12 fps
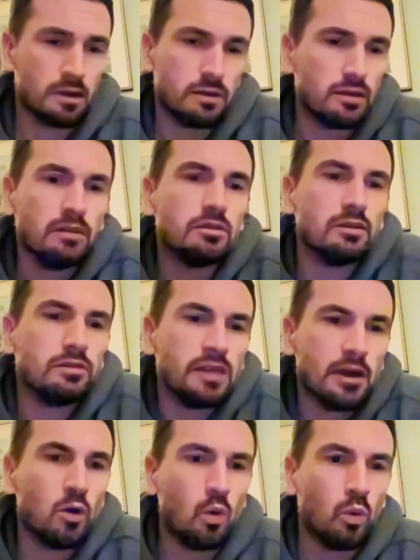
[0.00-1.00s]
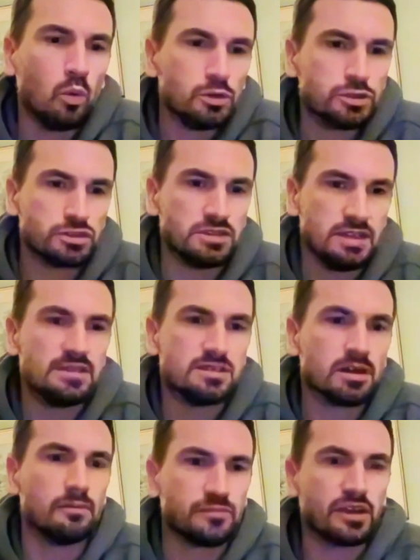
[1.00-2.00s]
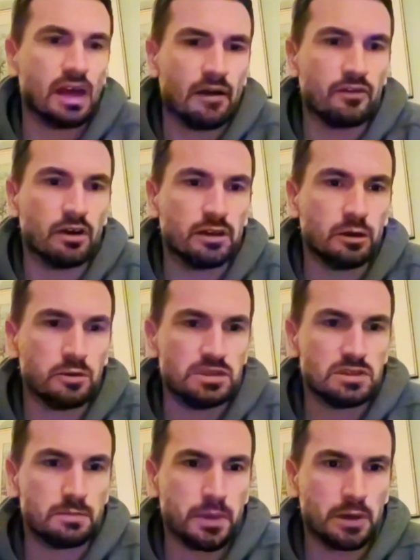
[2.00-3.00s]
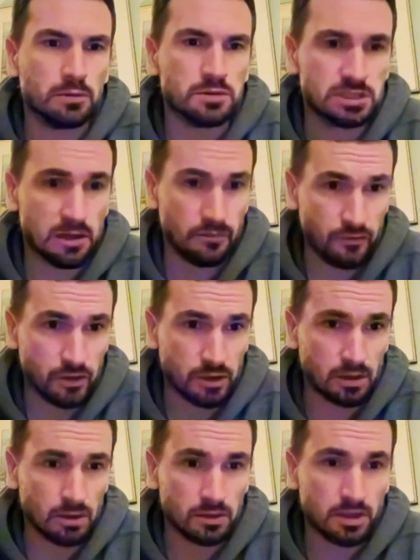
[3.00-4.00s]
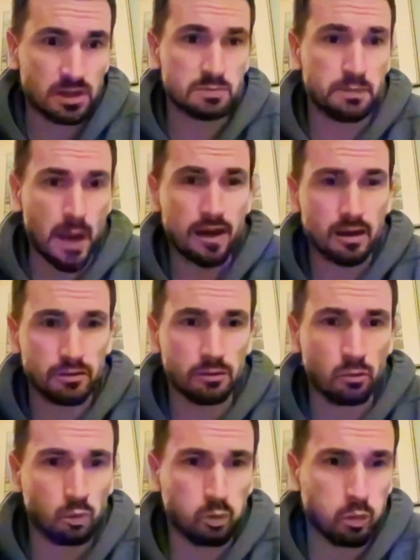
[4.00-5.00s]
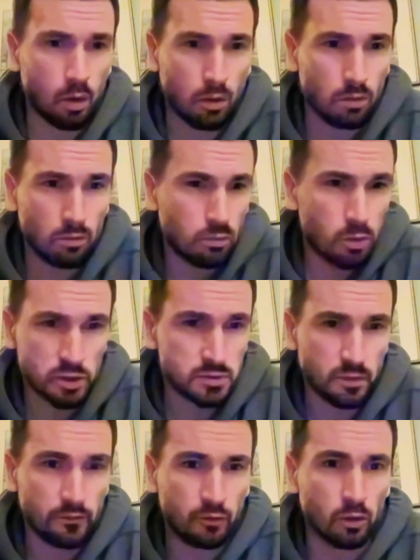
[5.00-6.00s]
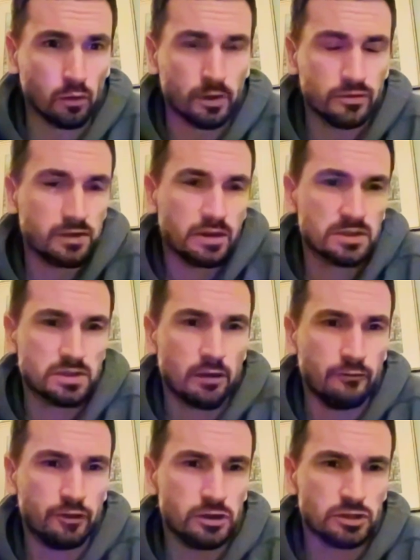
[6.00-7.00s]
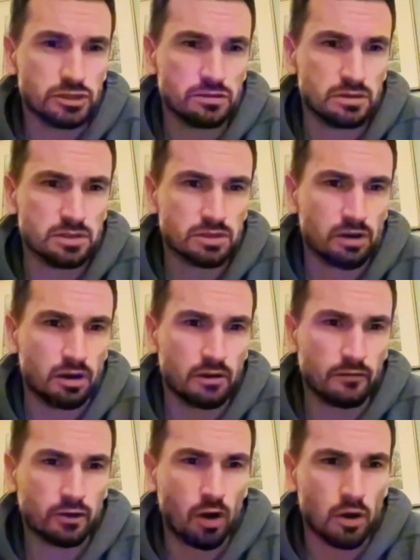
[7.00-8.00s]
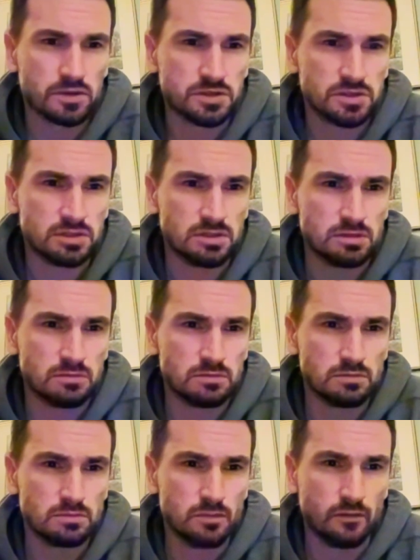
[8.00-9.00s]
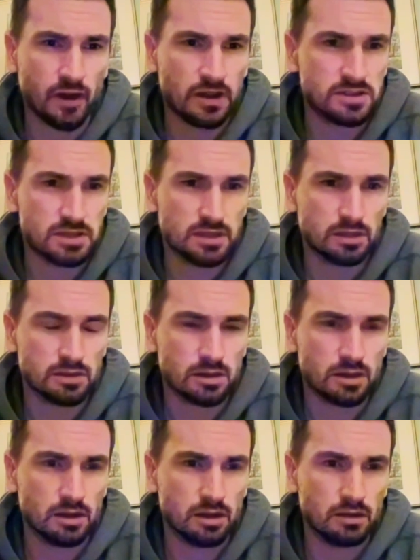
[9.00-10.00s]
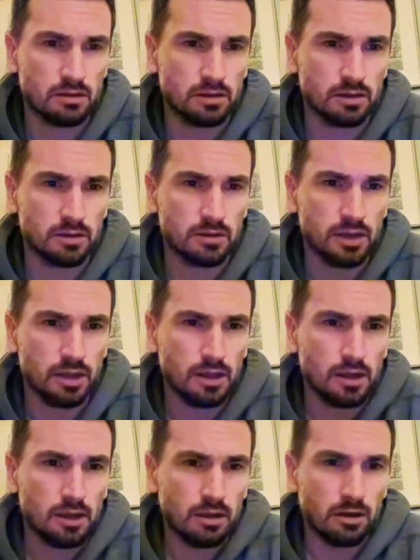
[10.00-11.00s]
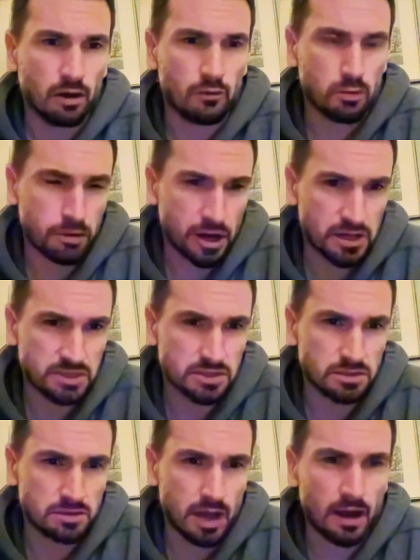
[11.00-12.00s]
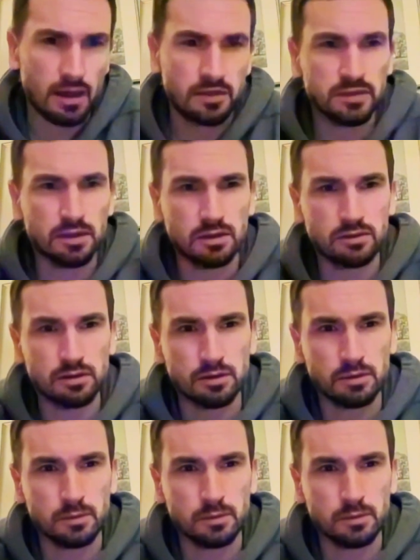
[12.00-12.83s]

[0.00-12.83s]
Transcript: they all need to come together, and they all need to build something that is better than what was before. That there's no future in kind of constant fighting and repression. And I think that